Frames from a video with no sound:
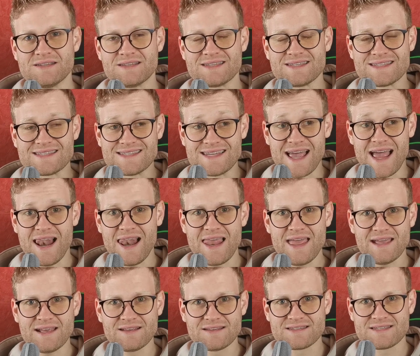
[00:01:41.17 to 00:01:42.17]

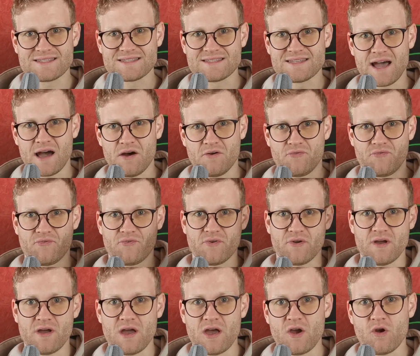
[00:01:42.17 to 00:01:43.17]
selling stuff
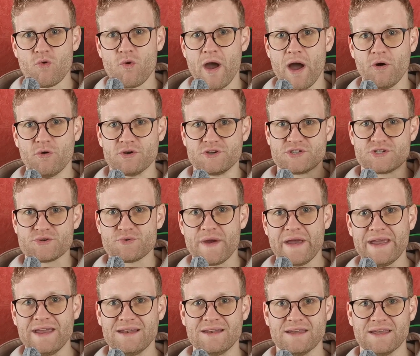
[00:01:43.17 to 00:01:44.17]
around
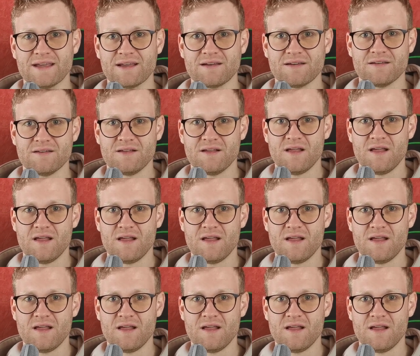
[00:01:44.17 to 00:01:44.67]
trading,